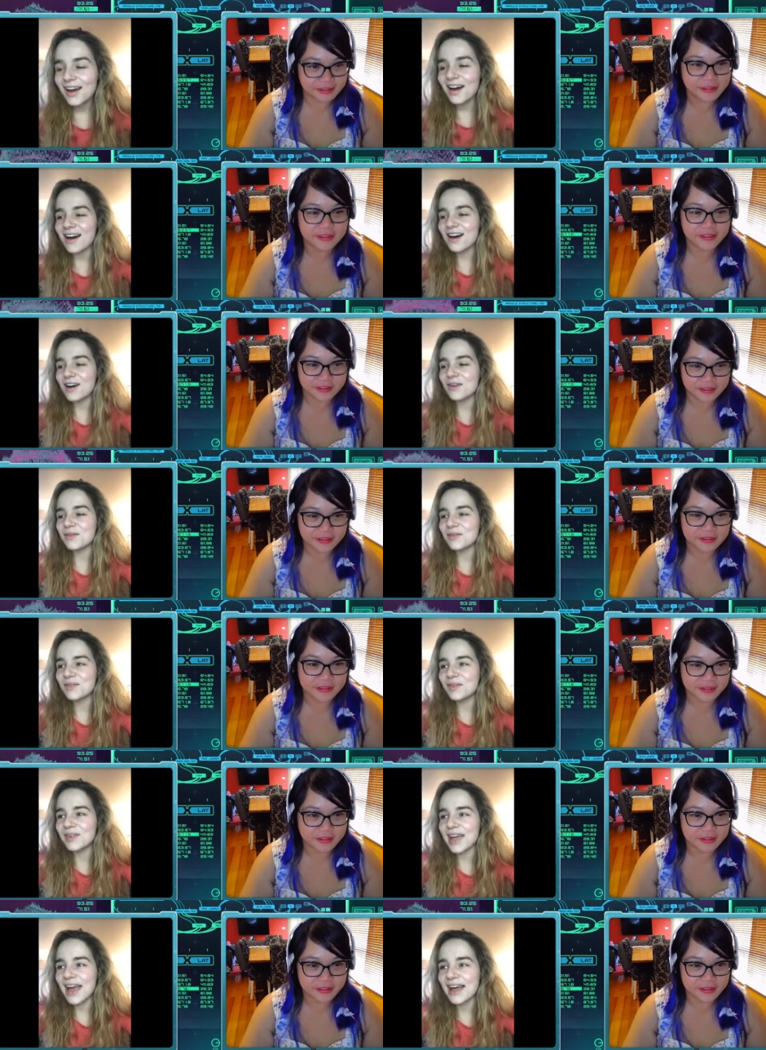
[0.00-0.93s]
Speaker 1: Um,
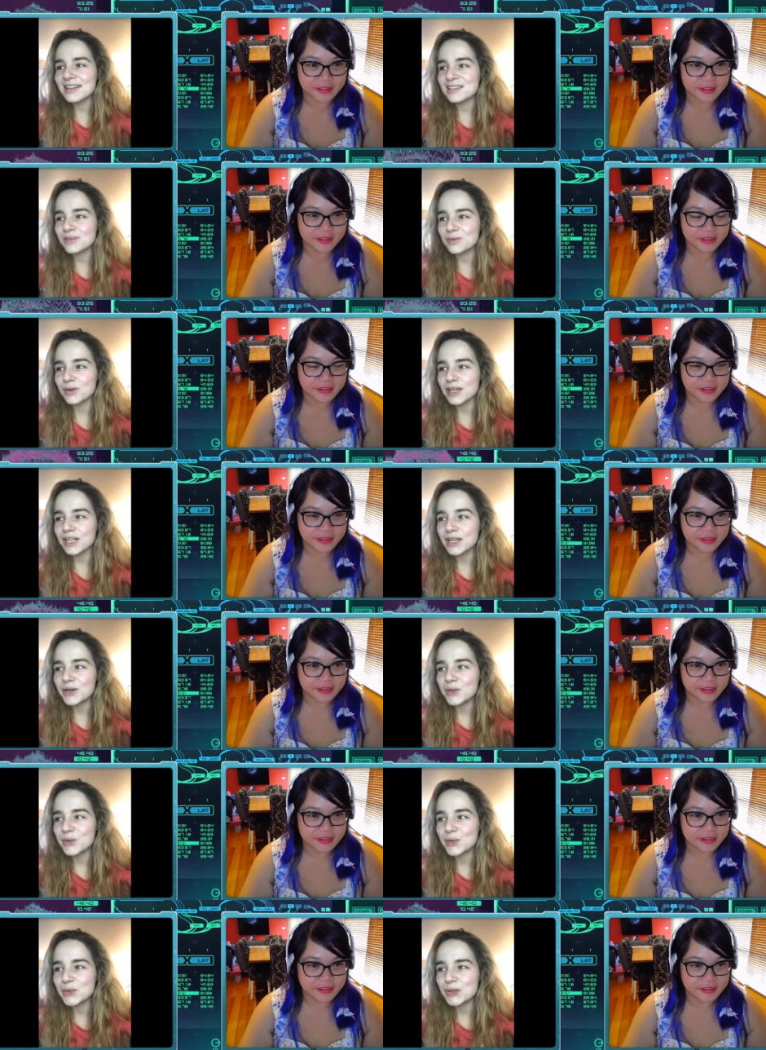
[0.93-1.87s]
we had some really
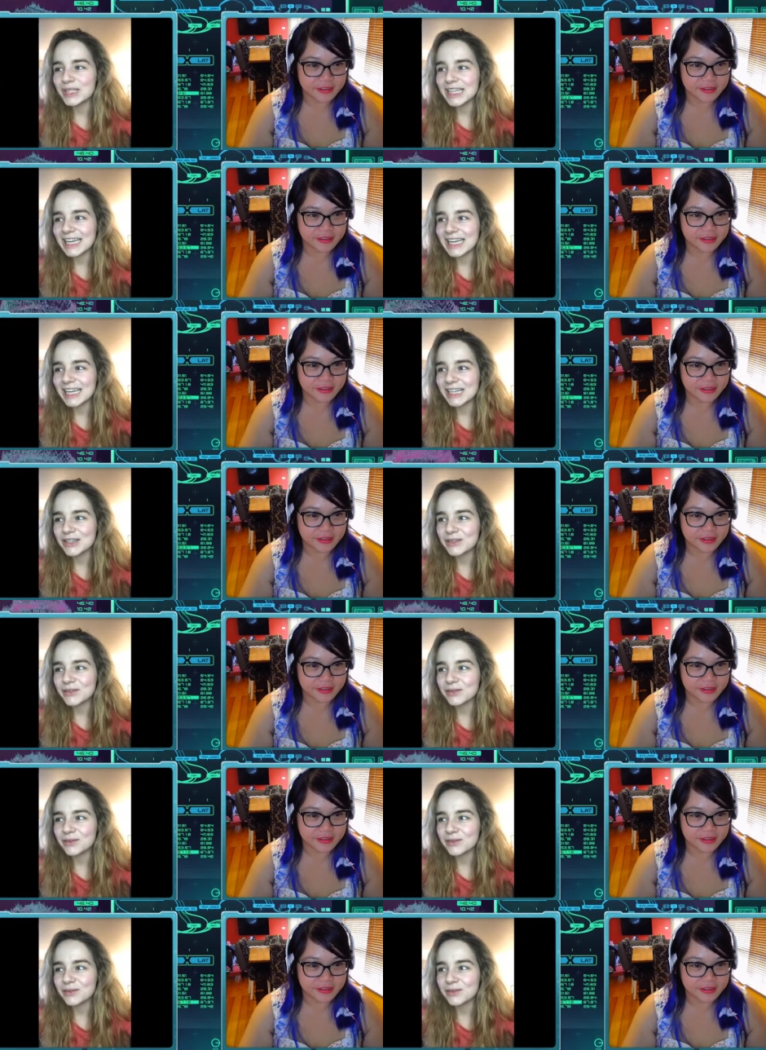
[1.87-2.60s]
cool like